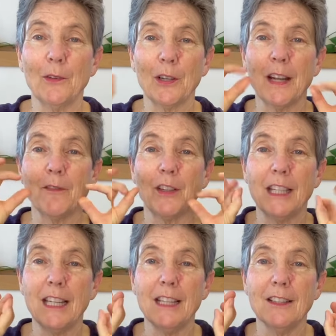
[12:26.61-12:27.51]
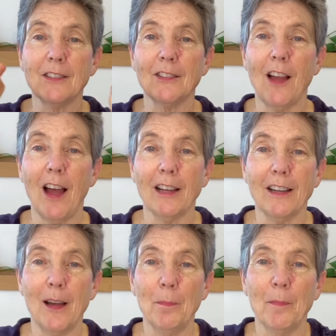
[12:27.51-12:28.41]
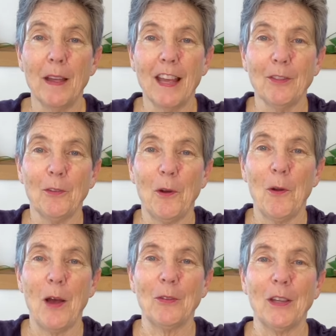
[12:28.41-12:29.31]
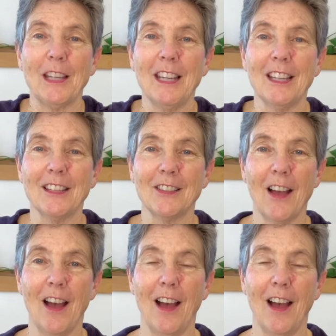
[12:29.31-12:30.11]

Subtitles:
we're gonna have keys, lock it up, and throw out the keys.